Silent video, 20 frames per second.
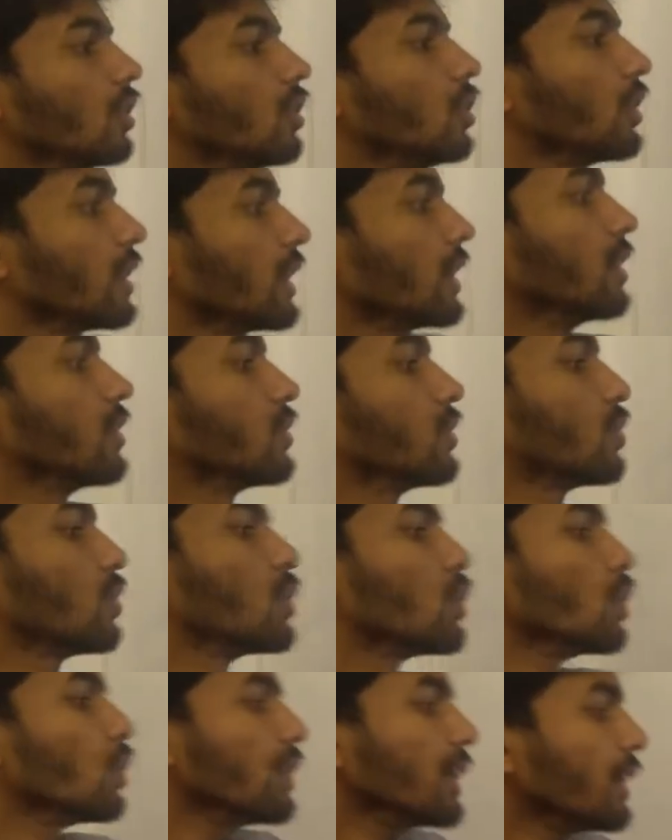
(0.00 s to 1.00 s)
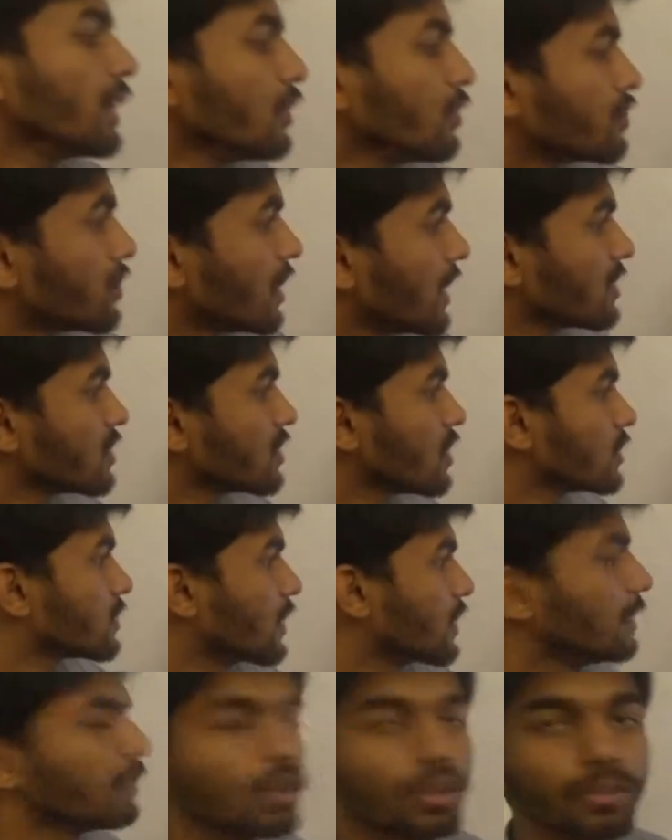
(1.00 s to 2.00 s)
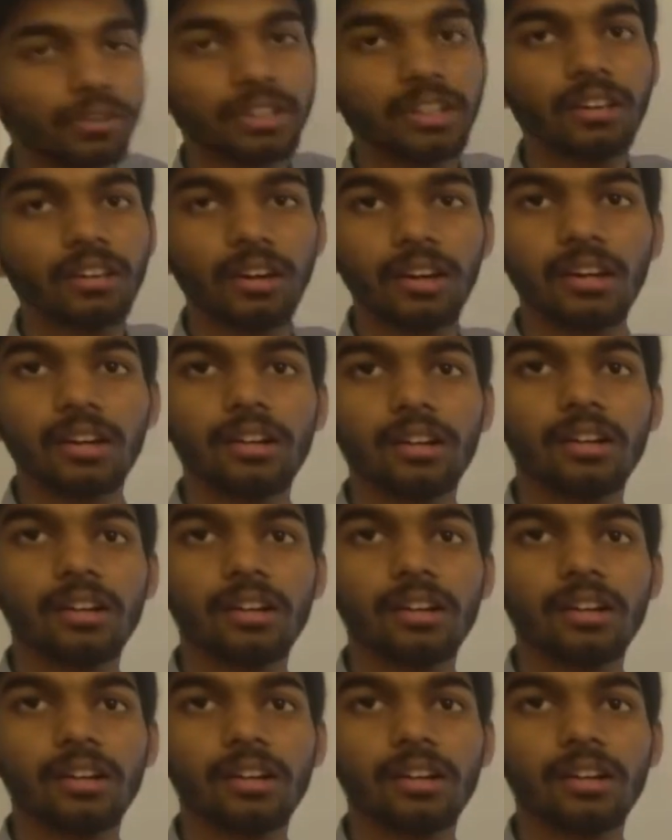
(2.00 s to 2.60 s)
Okay, so no need to stress yourself over the